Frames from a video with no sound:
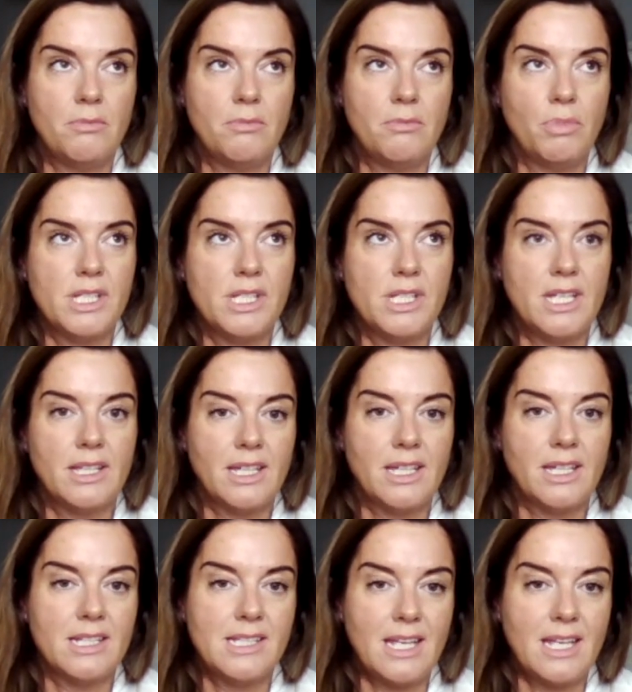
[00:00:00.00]
body,
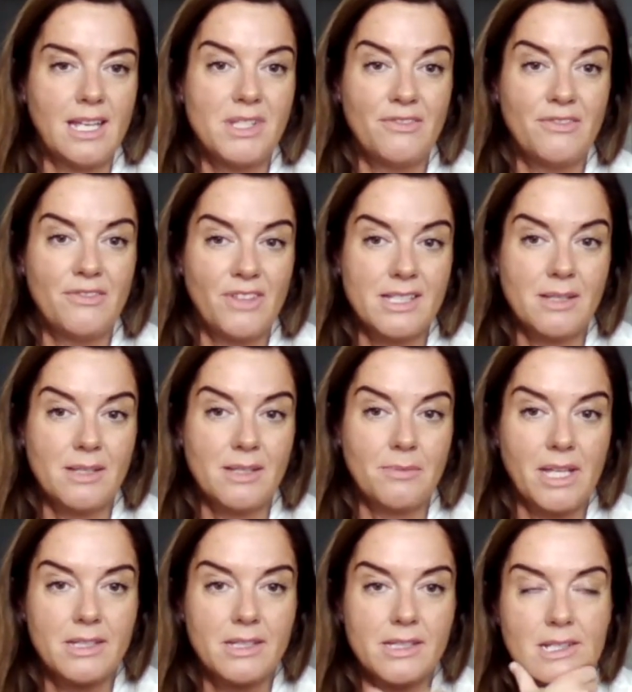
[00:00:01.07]
like in terms of
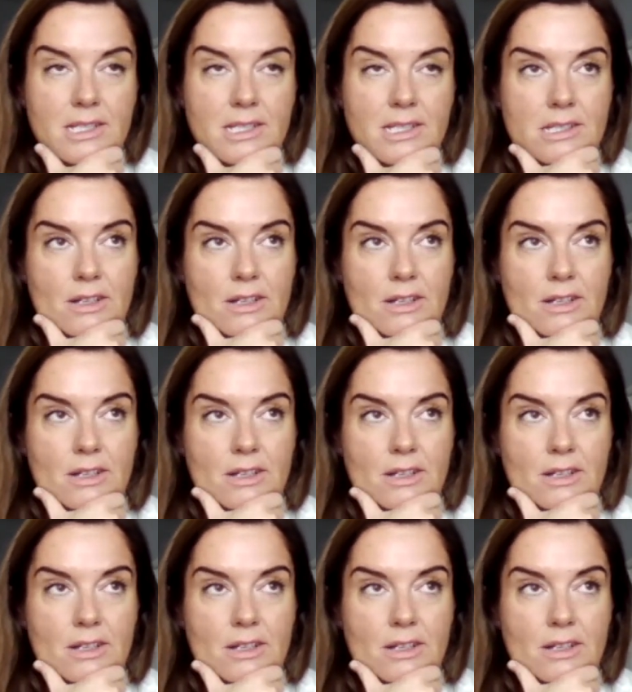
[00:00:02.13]
flexibility and stuff